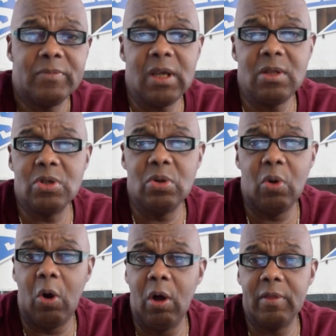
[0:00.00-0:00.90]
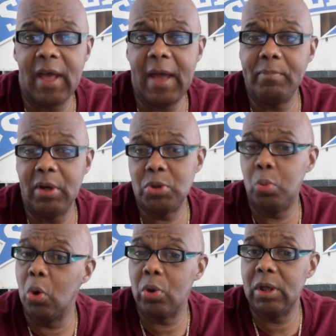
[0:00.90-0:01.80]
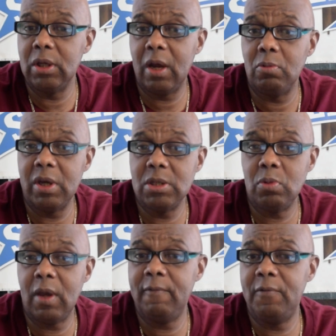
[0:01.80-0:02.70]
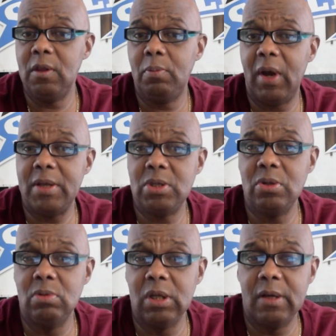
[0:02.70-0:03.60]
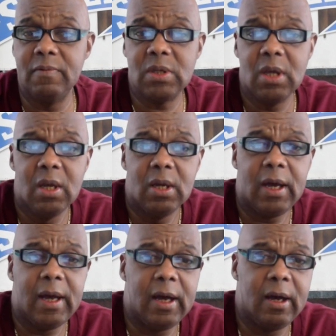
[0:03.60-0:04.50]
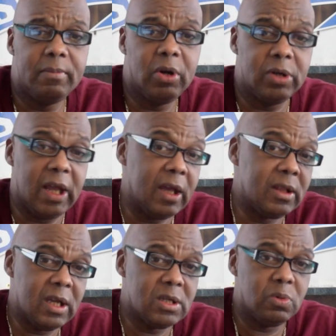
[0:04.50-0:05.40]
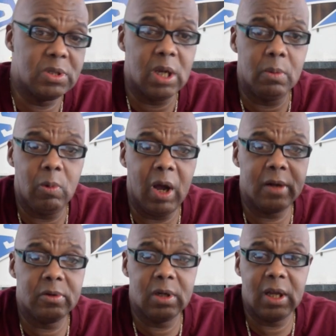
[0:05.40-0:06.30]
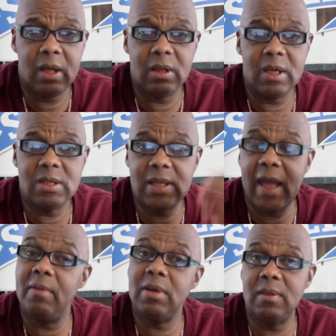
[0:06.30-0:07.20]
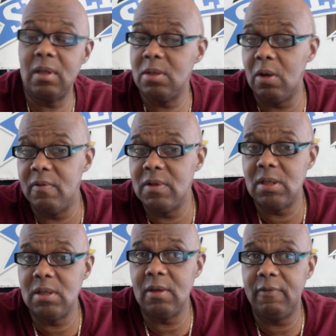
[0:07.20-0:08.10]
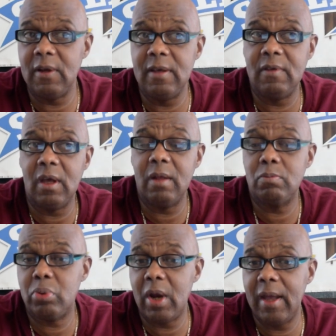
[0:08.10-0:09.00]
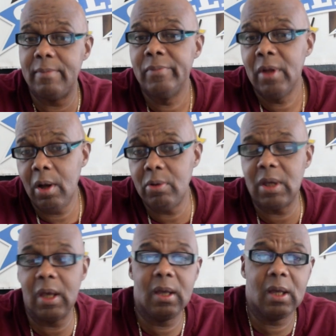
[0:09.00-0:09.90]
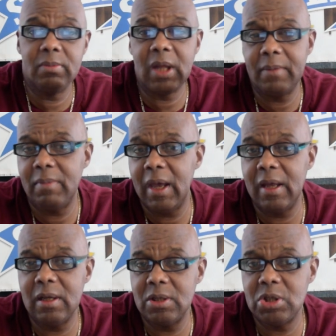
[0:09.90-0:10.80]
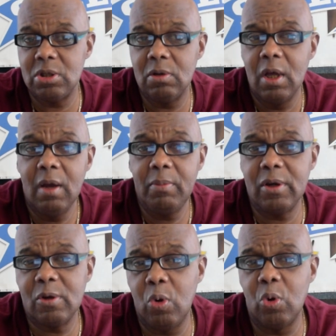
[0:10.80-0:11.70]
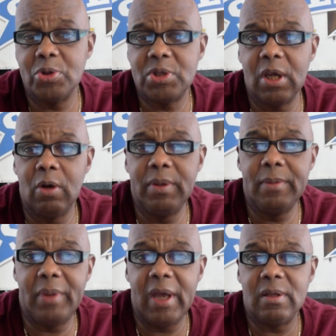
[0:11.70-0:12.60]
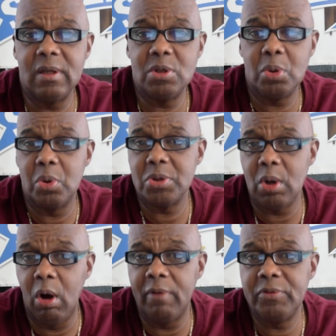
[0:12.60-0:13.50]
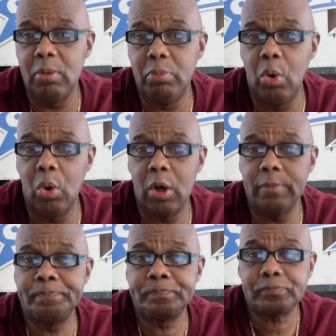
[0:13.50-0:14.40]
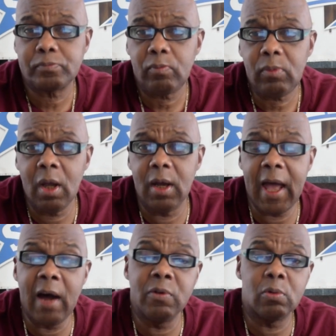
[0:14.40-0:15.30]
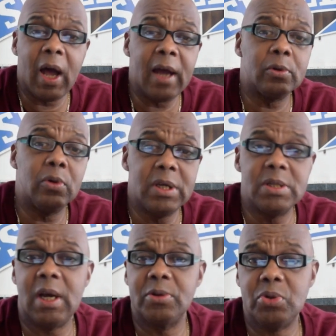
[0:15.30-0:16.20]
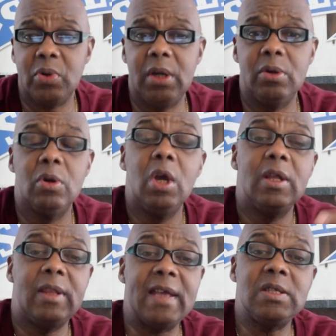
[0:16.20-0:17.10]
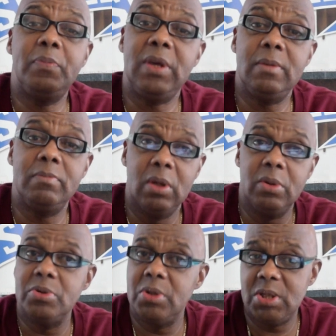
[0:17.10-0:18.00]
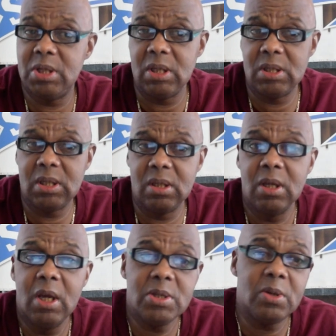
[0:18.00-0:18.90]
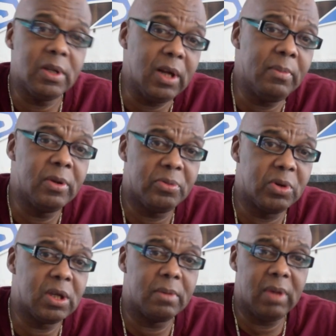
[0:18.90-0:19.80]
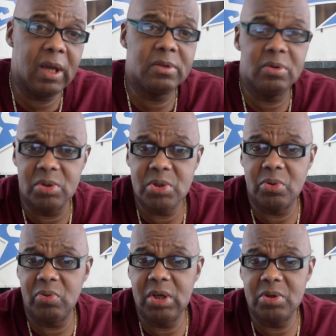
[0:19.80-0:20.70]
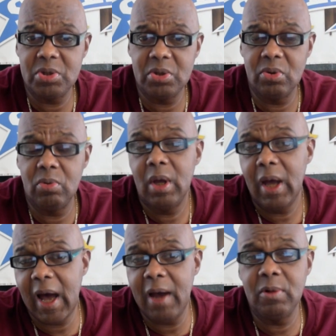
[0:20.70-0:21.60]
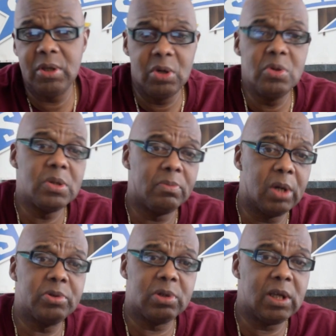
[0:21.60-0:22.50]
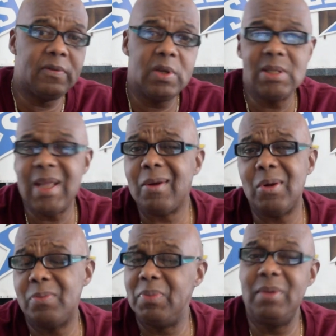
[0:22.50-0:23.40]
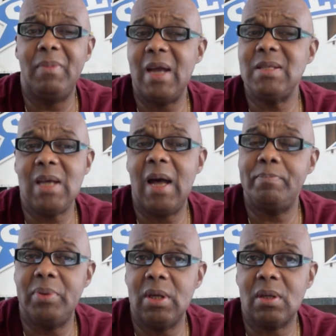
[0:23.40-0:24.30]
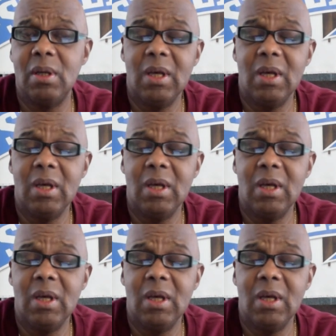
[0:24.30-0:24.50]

Didn't do all that much work in that race. Ran 5th by 2 lengths. Hernandez was up, Juan Hernandez. Now get the services of Flavian Pratt. Okay, I'm not mad at you. But of course, they'll be betting this horse off the board. Alvarado is our trainer. That's Pete Miller's assistant. So the number three Commander is 3-2. I would use him underneath. He's not going to be my top pick.